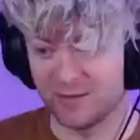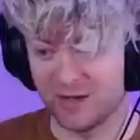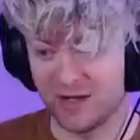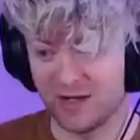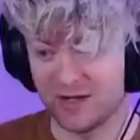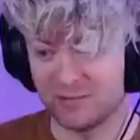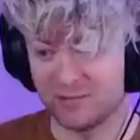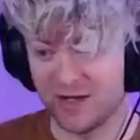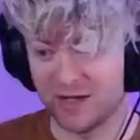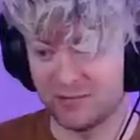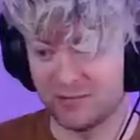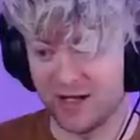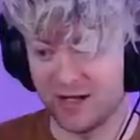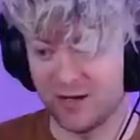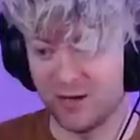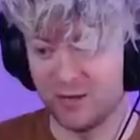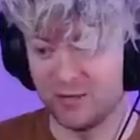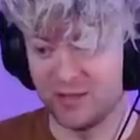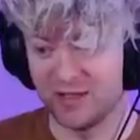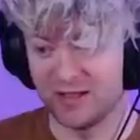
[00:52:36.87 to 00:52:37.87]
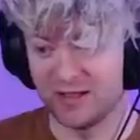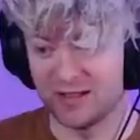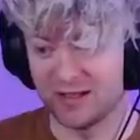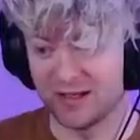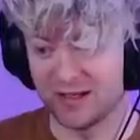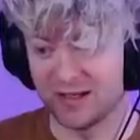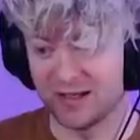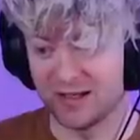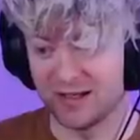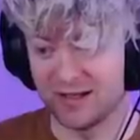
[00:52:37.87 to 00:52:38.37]
on, my my homie,
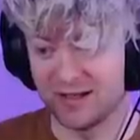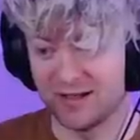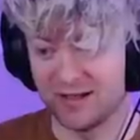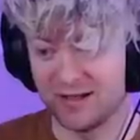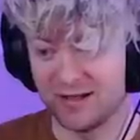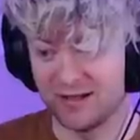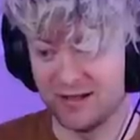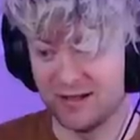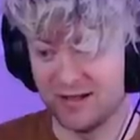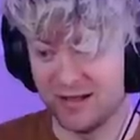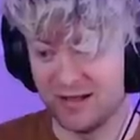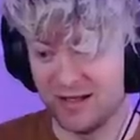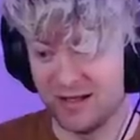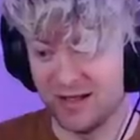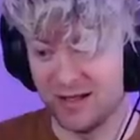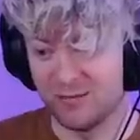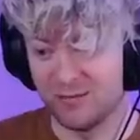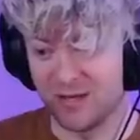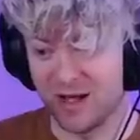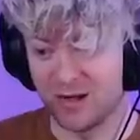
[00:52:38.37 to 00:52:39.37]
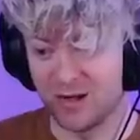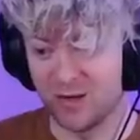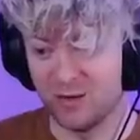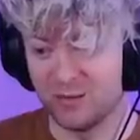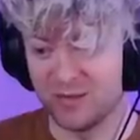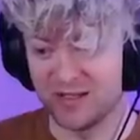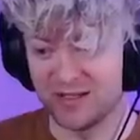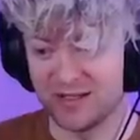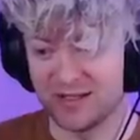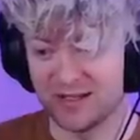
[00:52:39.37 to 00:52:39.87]
uh, my
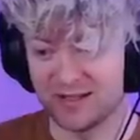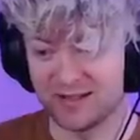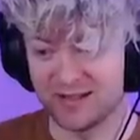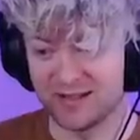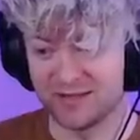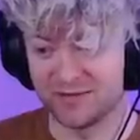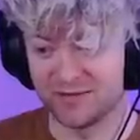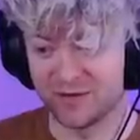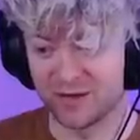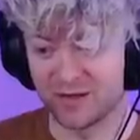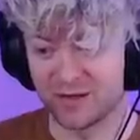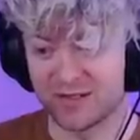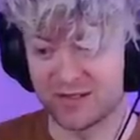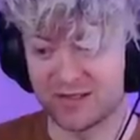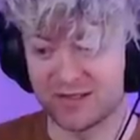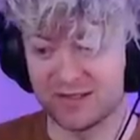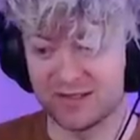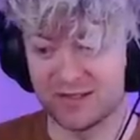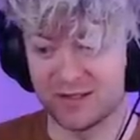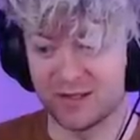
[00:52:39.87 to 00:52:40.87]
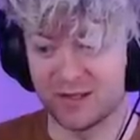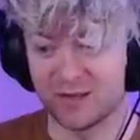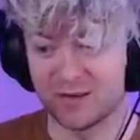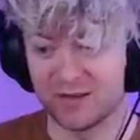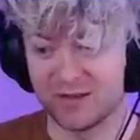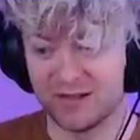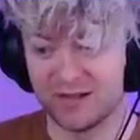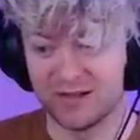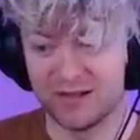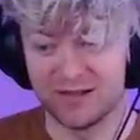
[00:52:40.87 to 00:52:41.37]
homie uh, it first, you know.
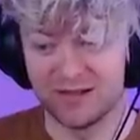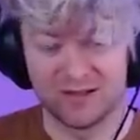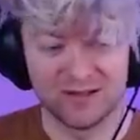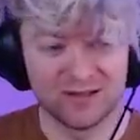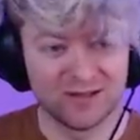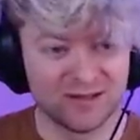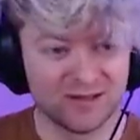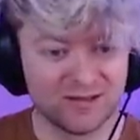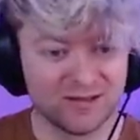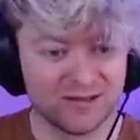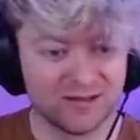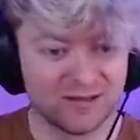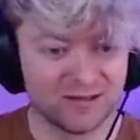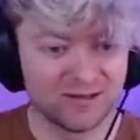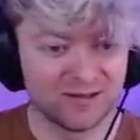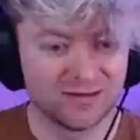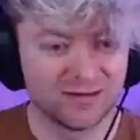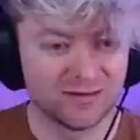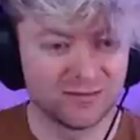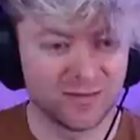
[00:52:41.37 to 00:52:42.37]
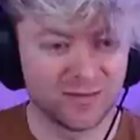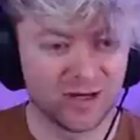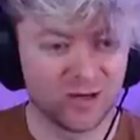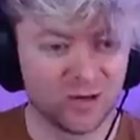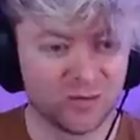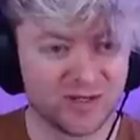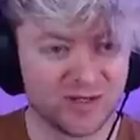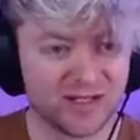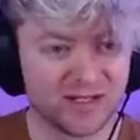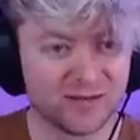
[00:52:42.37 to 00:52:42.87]
My
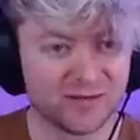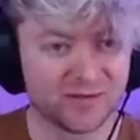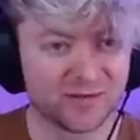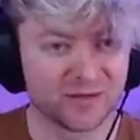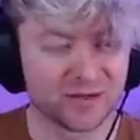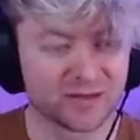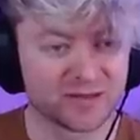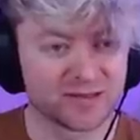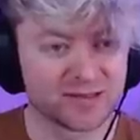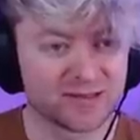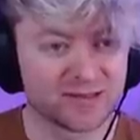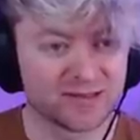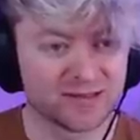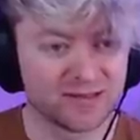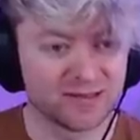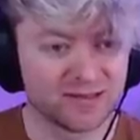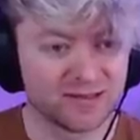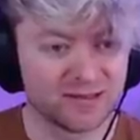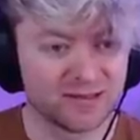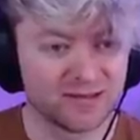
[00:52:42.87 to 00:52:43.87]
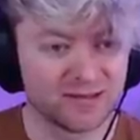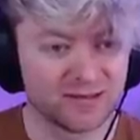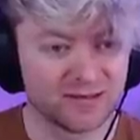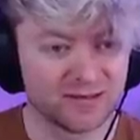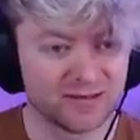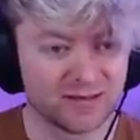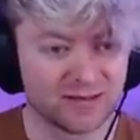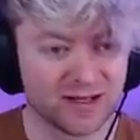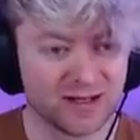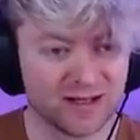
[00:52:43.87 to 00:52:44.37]
homie did it first.
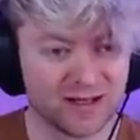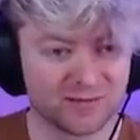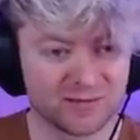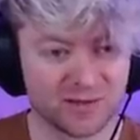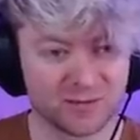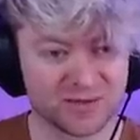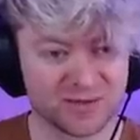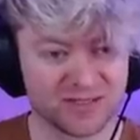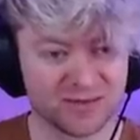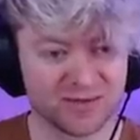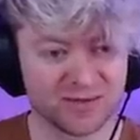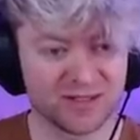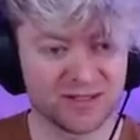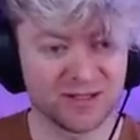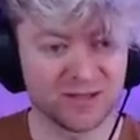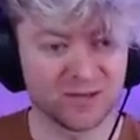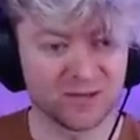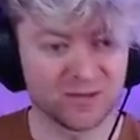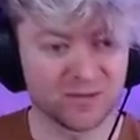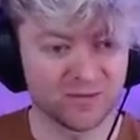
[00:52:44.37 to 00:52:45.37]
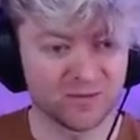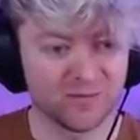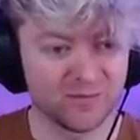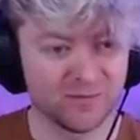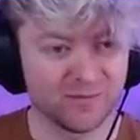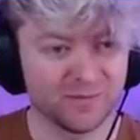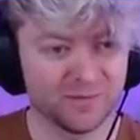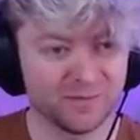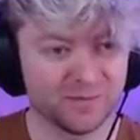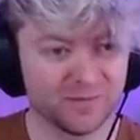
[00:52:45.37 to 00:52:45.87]
Gotta come up with something new.
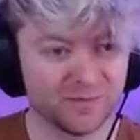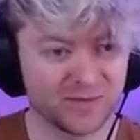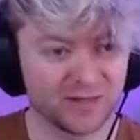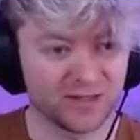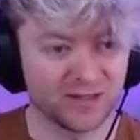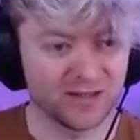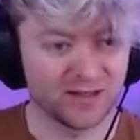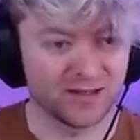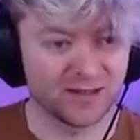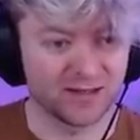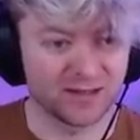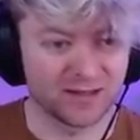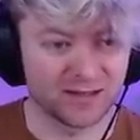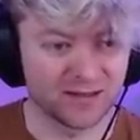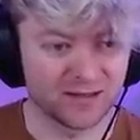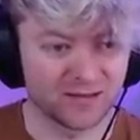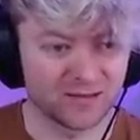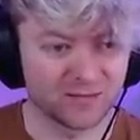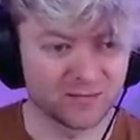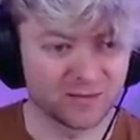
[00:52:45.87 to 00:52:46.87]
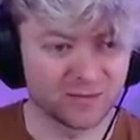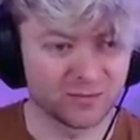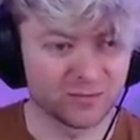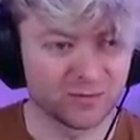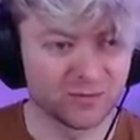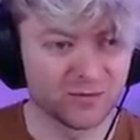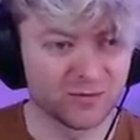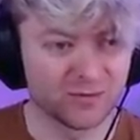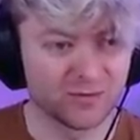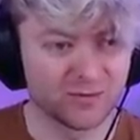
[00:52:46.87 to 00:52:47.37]
Um,
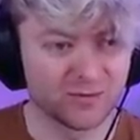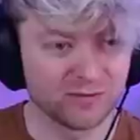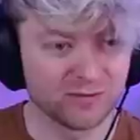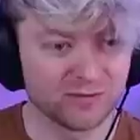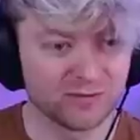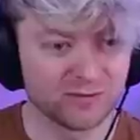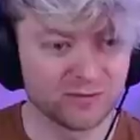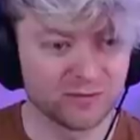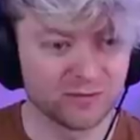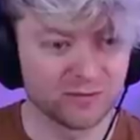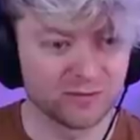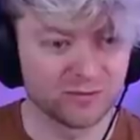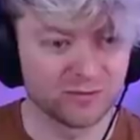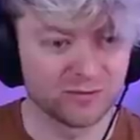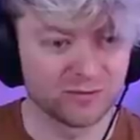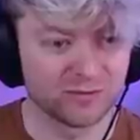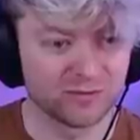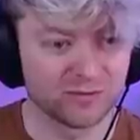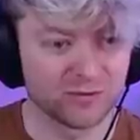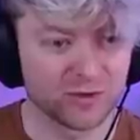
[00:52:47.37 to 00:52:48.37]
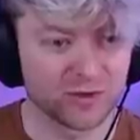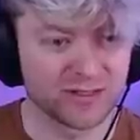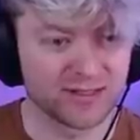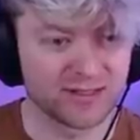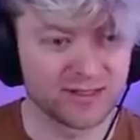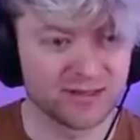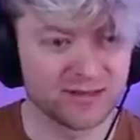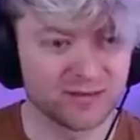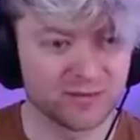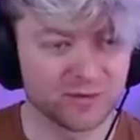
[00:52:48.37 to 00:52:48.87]
rook
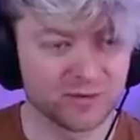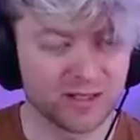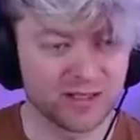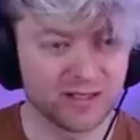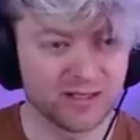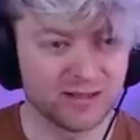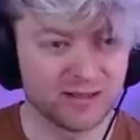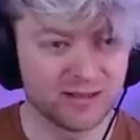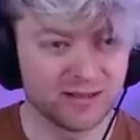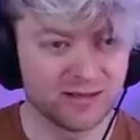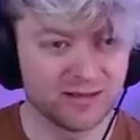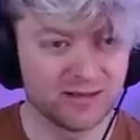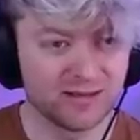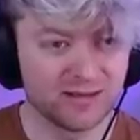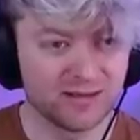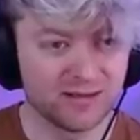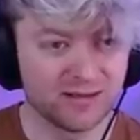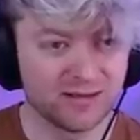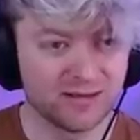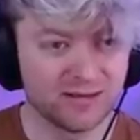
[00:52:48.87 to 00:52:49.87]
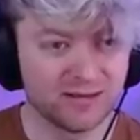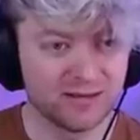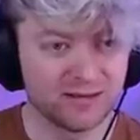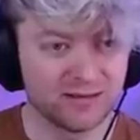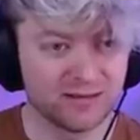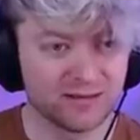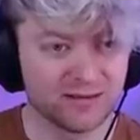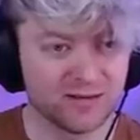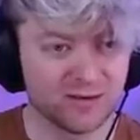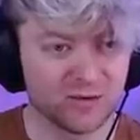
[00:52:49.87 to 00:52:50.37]
c three.
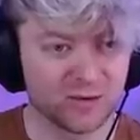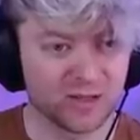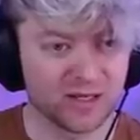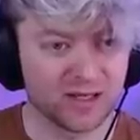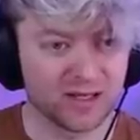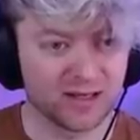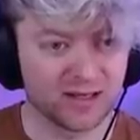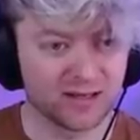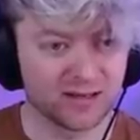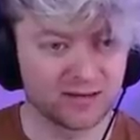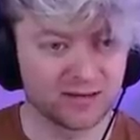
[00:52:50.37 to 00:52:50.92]
Okay.